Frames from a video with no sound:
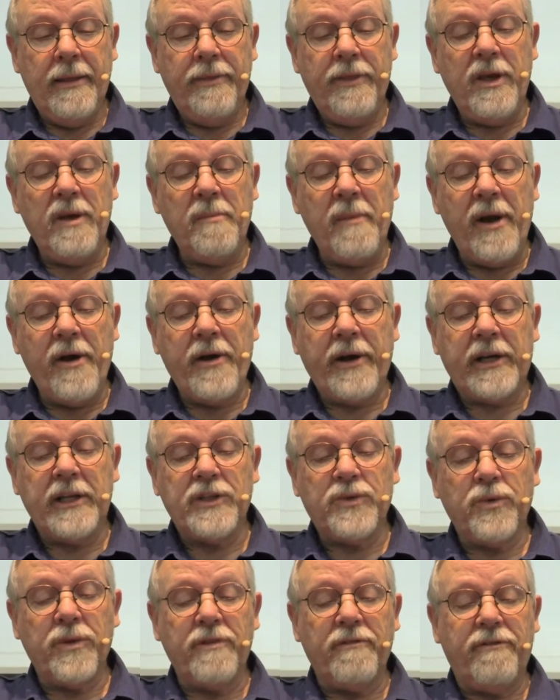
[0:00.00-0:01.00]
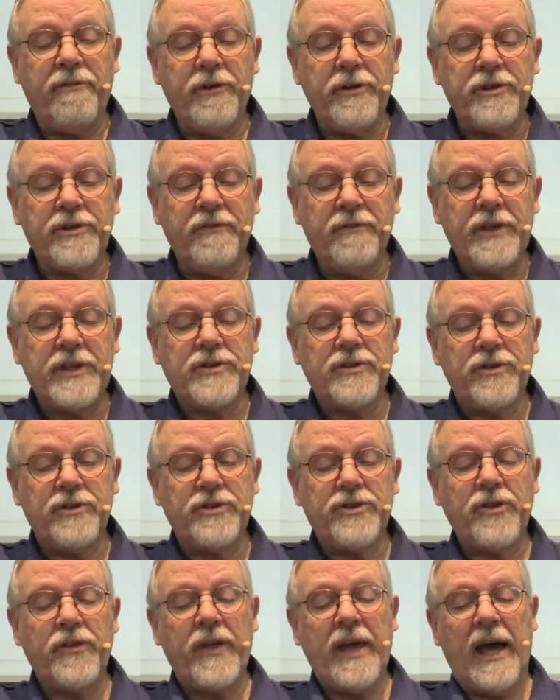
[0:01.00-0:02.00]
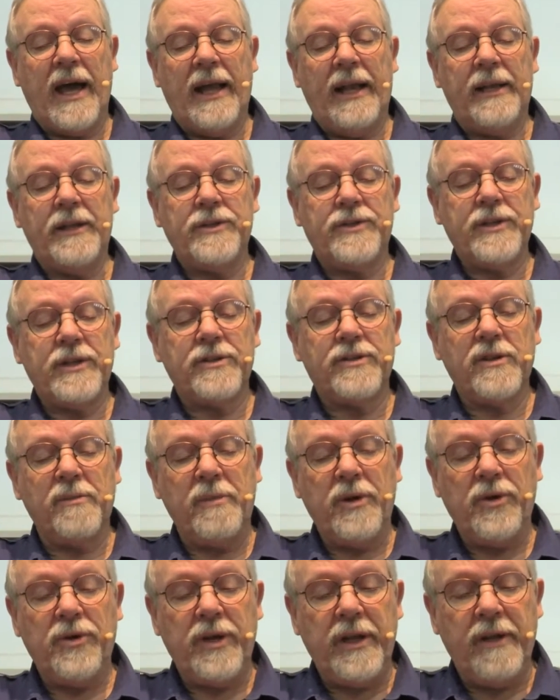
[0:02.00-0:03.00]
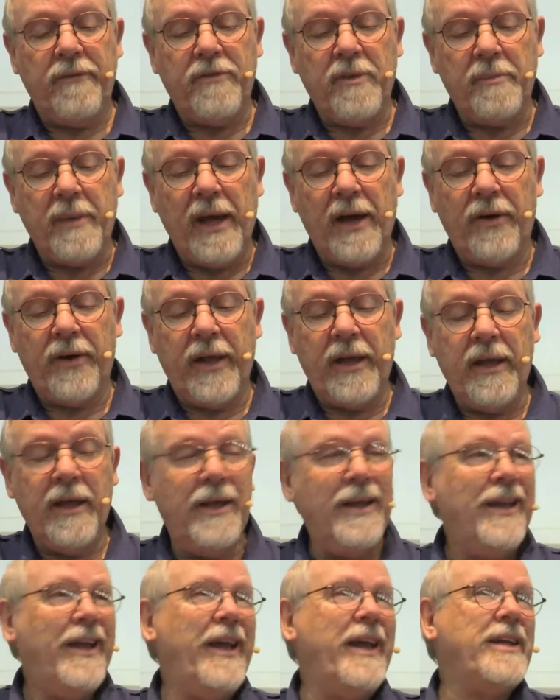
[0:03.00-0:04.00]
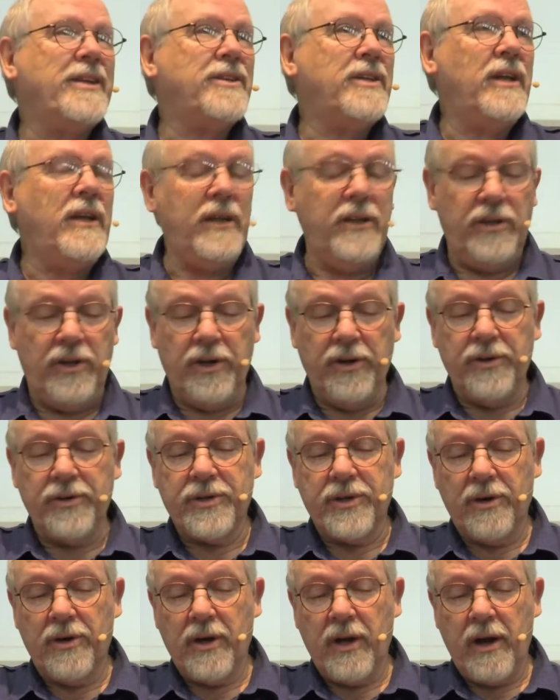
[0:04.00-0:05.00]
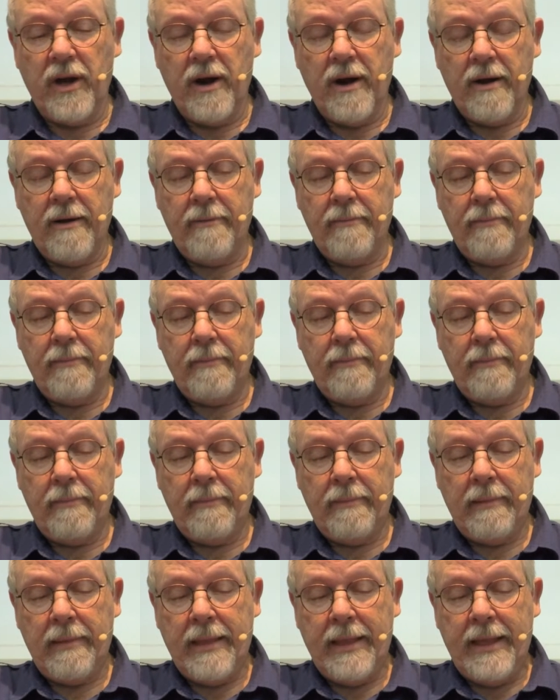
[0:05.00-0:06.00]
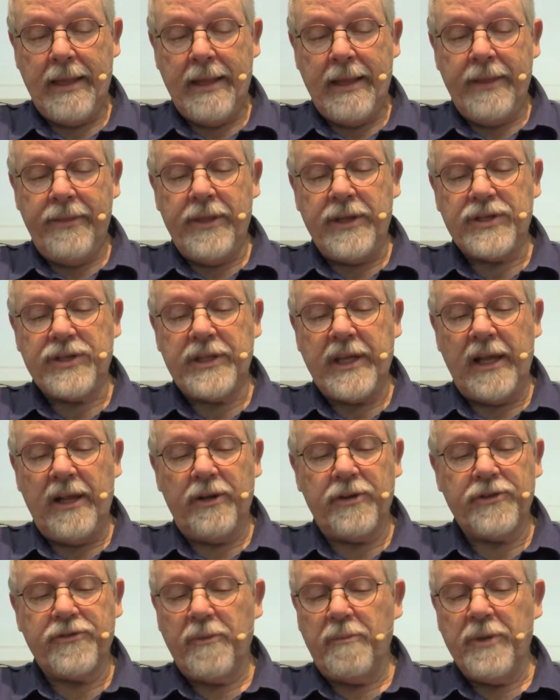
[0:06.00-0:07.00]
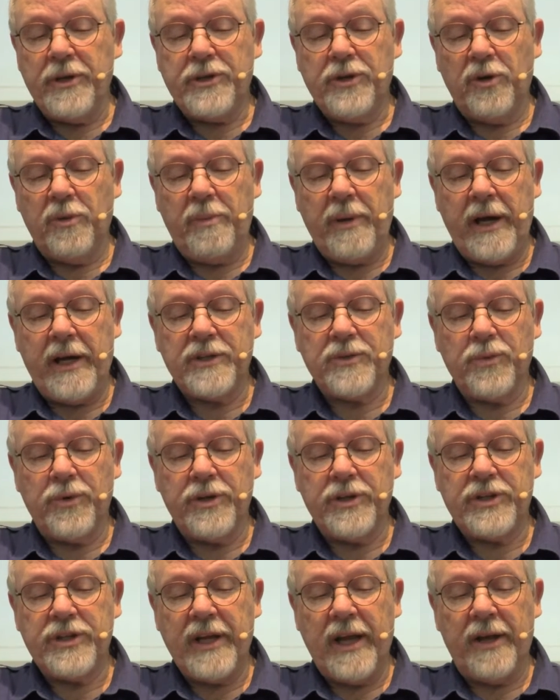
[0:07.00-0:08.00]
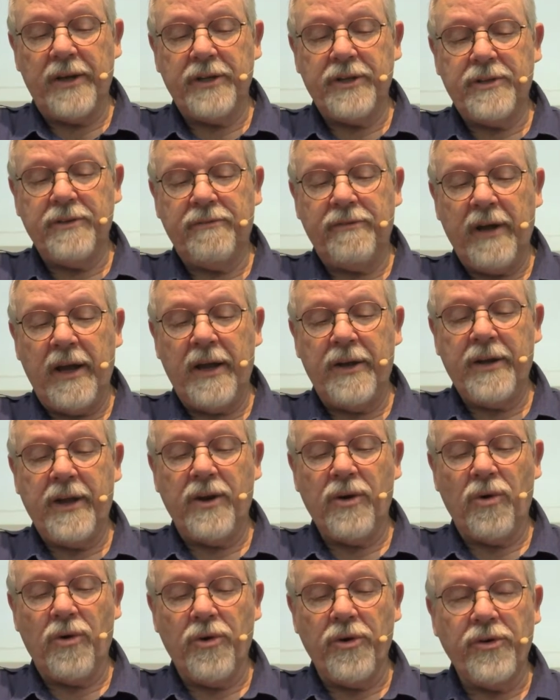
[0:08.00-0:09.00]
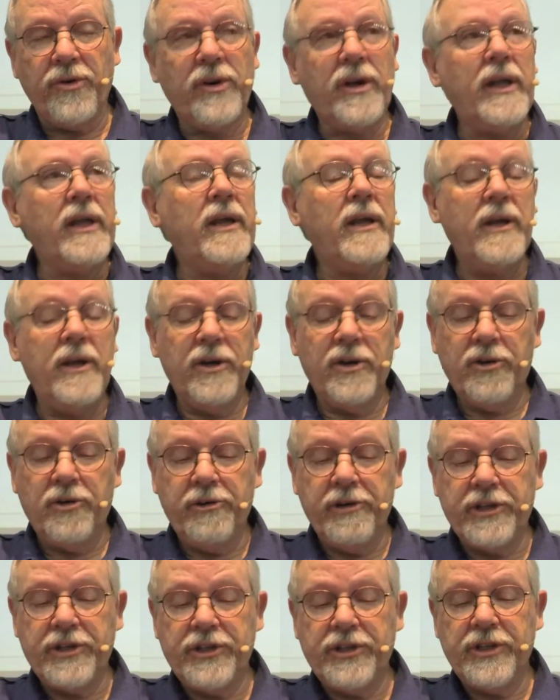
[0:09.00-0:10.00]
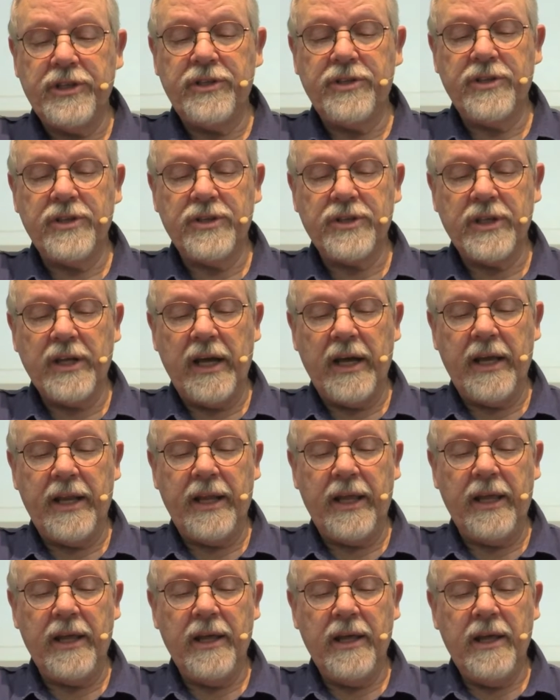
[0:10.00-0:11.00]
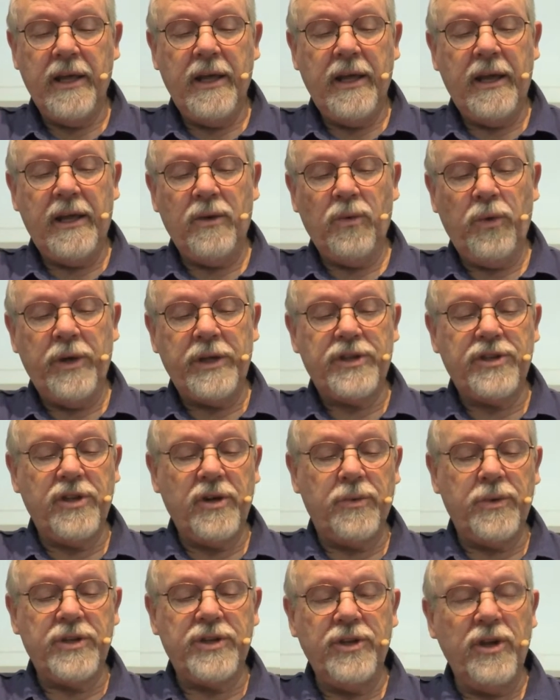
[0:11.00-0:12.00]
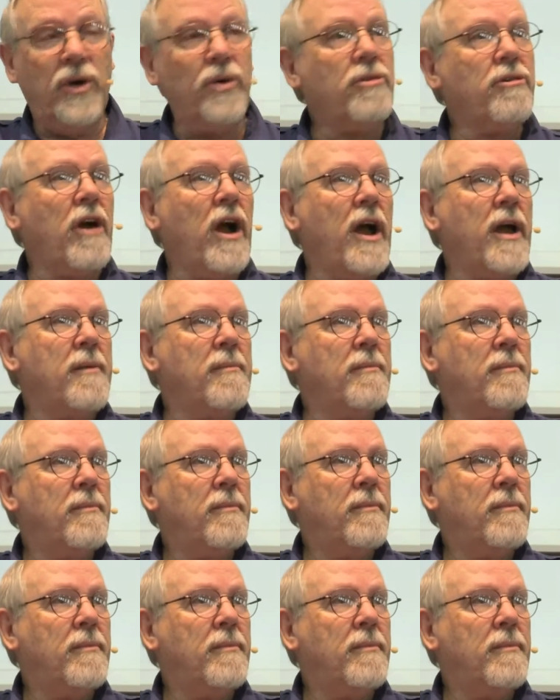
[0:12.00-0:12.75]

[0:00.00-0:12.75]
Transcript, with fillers: The Americans were the first visitors to the island since the mutiny of the Bounty eighteen years earlier. The sailors from the Topaz were astounded to find an orderly Christian society in which there was no crime,